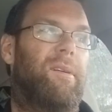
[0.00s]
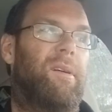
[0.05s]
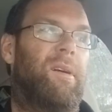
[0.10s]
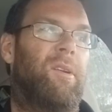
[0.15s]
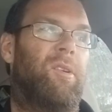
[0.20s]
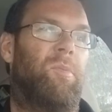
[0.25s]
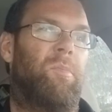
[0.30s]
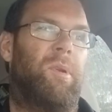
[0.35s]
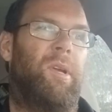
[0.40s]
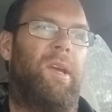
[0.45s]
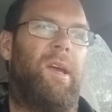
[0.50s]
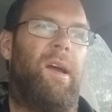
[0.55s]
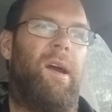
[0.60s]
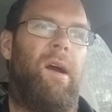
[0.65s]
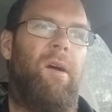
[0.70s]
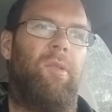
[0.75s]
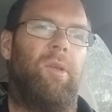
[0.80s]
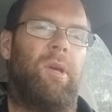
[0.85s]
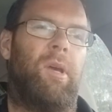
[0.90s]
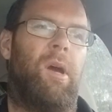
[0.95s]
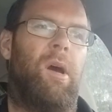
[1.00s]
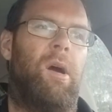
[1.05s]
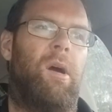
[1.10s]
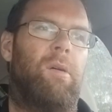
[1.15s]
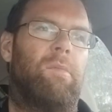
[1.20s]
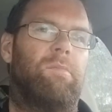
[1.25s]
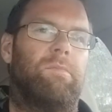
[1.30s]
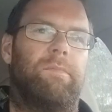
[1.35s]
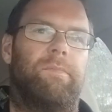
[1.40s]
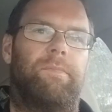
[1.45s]
I don't want to get out of the car.
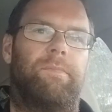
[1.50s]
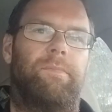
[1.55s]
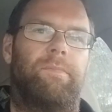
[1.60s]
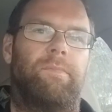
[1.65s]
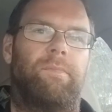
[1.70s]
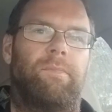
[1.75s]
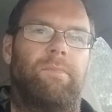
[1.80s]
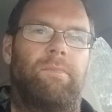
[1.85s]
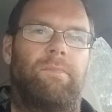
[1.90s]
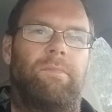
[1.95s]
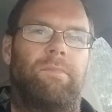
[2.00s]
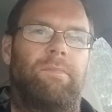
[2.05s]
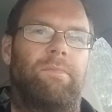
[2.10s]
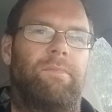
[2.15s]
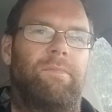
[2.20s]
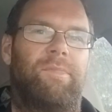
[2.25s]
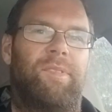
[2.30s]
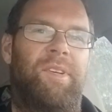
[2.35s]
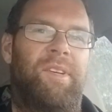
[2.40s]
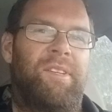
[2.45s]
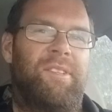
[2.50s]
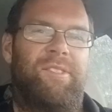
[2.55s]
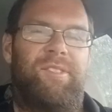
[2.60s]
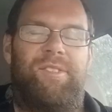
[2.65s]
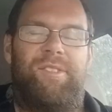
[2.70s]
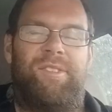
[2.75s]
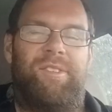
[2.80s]
It's